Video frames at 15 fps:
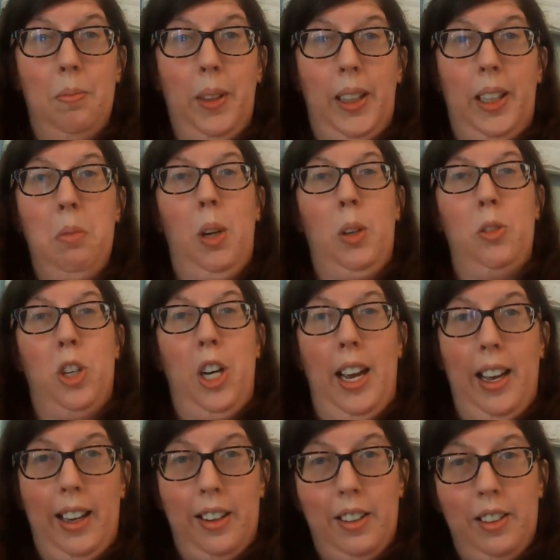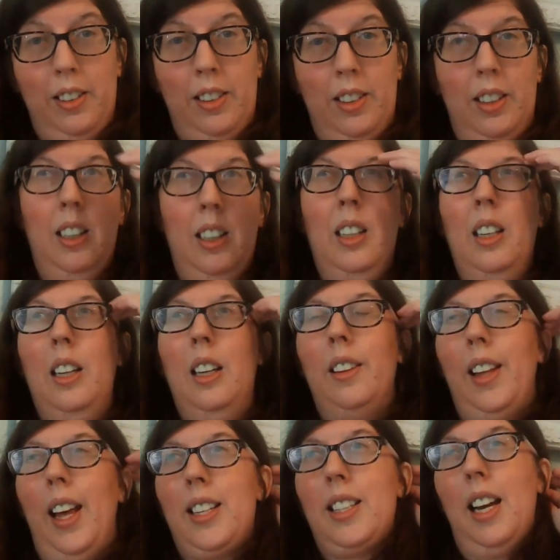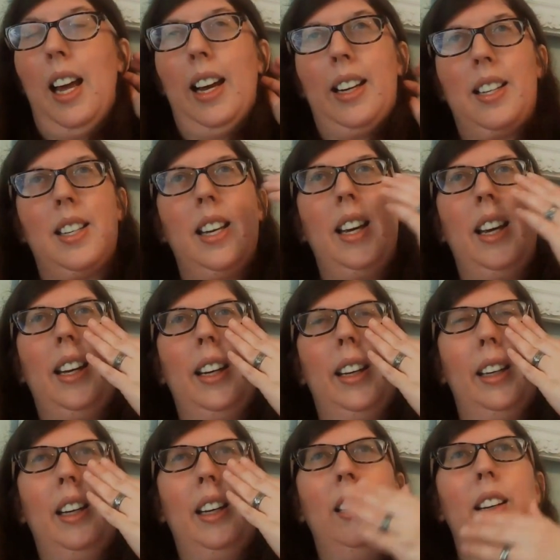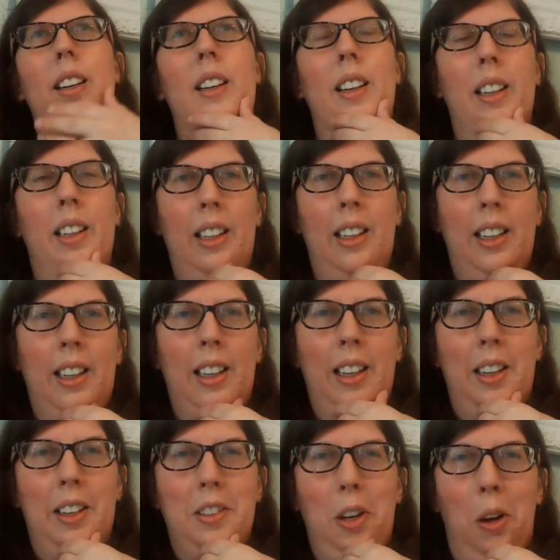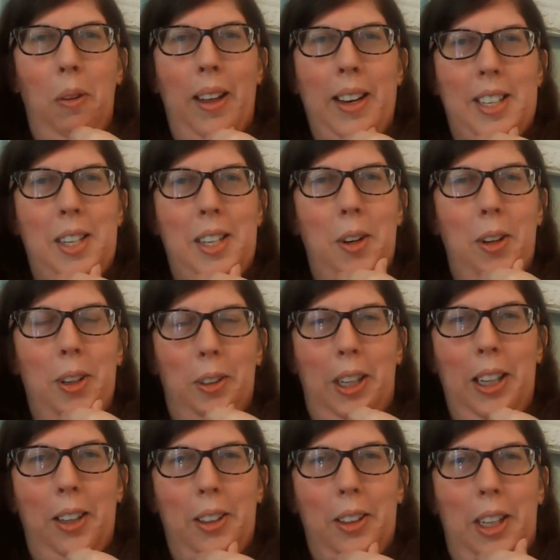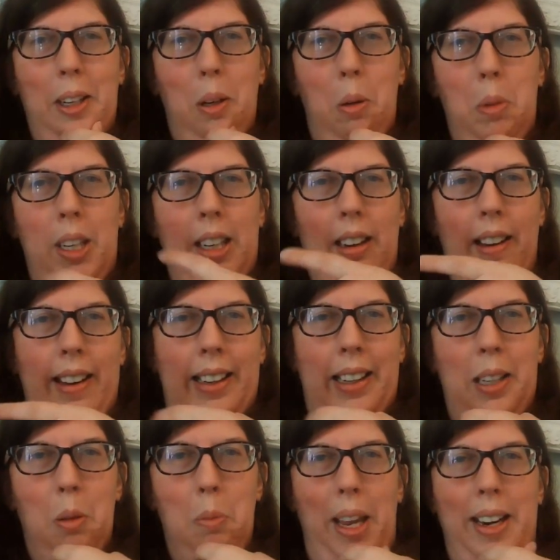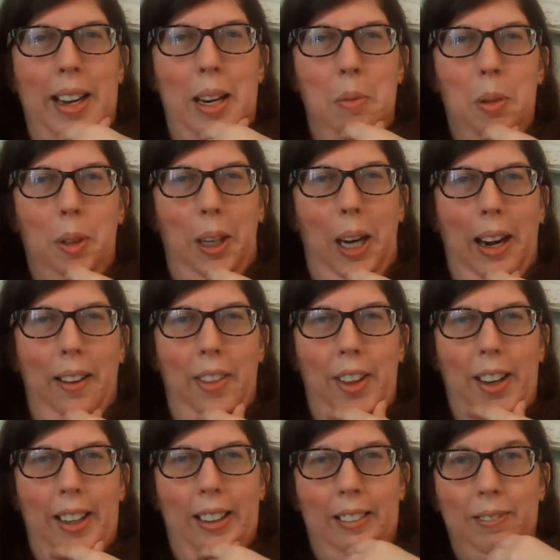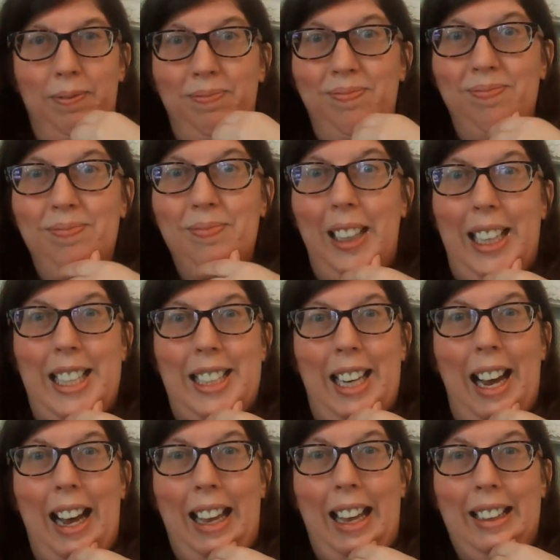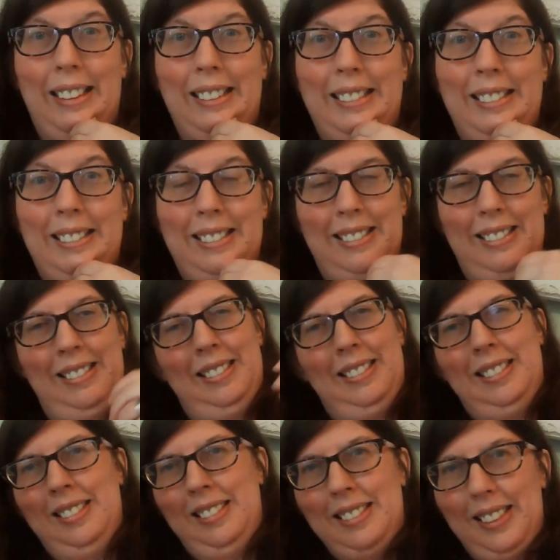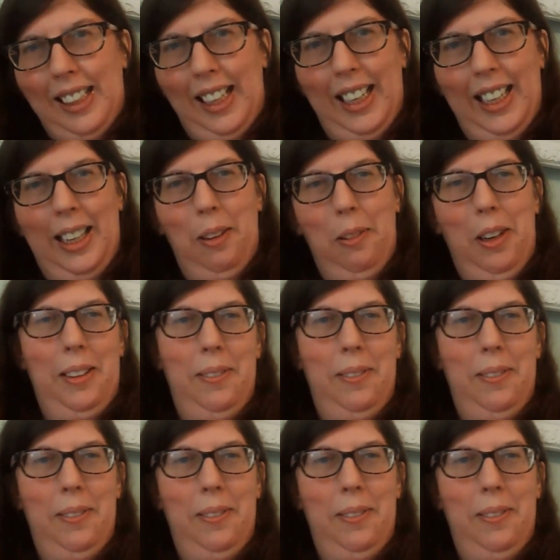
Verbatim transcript: come on, Chad. That's like saying, don't let a serial killer kill me, let it kill my neighbor kind of thing. Please, God. Anyway.